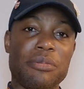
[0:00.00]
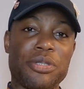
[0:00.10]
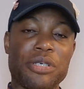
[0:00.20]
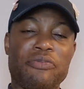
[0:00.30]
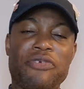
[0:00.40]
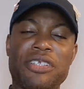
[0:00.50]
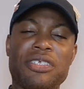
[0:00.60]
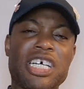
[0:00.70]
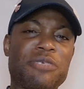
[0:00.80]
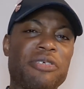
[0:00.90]
So
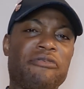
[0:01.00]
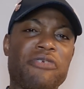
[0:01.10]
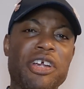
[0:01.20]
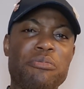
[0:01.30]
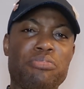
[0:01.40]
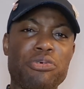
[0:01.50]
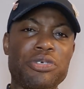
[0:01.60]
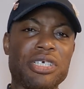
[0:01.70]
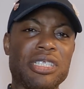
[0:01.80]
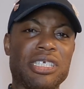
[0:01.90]
tonight's been a very
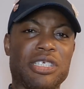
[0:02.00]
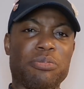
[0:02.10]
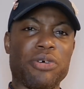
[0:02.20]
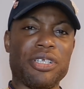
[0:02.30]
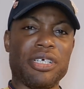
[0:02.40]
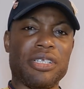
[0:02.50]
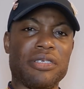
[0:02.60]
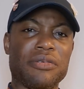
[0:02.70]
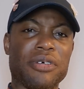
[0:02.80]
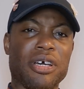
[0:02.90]
bruising and
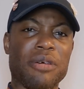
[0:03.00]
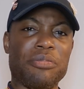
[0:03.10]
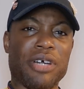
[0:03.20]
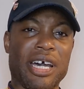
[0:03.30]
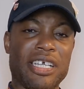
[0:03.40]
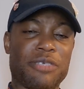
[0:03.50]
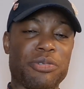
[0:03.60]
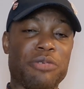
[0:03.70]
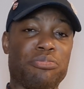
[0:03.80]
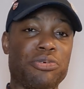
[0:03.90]
disappointing night. It's
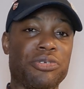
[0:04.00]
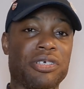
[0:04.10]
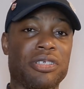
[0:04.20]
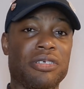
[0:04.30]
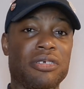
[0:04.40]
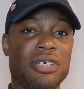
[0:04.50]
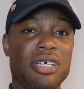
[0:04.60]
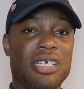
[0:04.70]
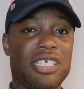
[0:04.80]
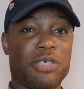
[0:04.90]
been a bruising and
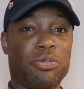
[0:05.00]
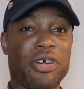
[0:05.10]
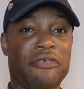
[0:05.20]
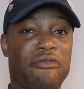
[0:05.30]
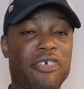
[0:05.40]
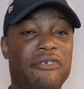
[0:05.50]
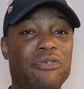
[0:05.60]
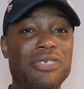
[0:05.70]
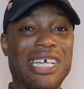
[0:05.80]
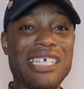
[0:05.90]
disappointing 3 or
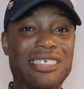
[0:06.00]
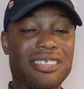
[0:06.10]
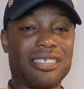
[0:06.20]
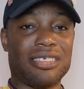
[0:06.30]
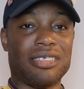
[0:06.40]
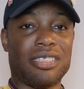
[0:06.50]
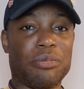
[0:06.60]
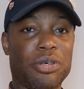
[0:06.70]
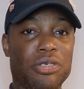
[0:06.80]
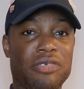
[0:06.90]
4 days, to
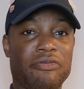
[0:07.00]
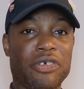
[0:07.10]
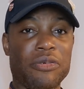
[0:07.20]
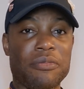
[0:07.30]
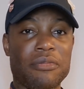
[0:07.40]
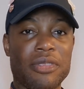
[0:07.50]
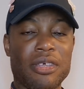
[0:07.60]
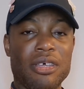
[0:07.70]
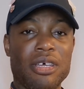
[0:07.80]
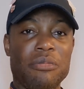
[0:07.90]
be honest with you,
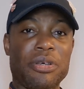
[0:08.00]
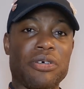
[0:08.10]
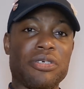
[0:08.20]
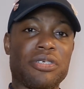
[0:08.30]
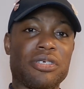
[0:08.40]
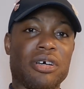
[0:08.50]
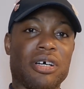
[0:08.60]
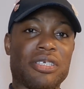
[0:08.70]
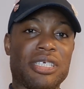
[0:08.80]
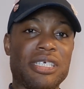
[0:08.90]
because
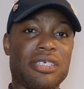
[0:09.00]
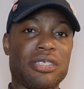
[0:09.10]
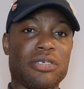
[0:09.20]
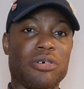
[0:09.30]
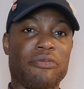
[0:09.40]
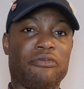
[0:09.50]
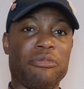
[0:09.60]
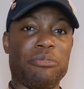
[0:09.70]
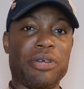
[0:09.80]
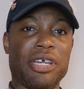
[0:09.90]
our season has gone
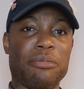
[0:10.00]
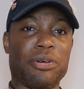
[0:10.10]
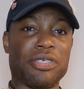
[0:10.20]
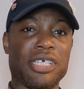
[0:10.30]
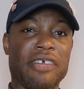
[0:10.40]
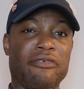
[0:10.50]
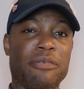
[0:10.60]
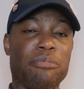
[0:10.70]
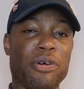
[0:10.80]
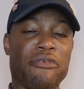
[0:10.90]
from being positive
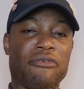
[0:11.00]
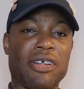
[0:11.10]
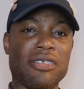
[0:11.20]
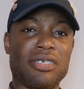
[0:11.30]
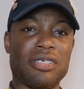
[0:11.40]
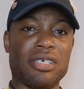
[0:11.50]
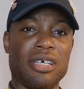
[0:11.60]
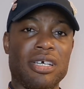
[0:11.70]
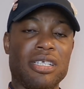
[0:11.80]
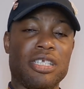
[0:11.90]
on both fronts
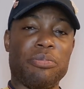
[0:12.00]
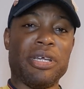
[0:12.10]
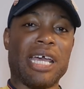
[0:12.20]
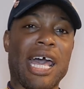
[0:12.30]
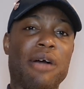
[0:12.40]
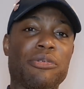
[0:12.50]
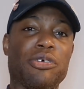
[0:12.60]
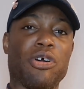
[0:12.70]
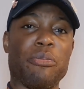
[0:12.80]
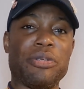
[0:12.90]
to being out of
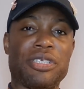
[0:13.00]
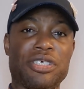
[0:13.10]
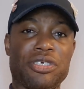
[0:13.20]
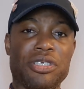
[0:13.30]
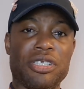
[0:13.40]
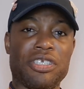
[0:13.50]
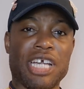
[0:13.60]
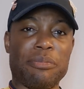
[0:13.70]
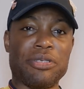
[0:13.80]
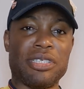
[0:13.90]
the competition in the
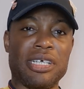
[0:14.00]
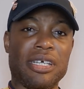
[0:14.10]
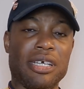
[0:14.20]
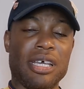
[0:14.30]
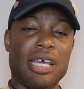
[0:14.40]
Champions League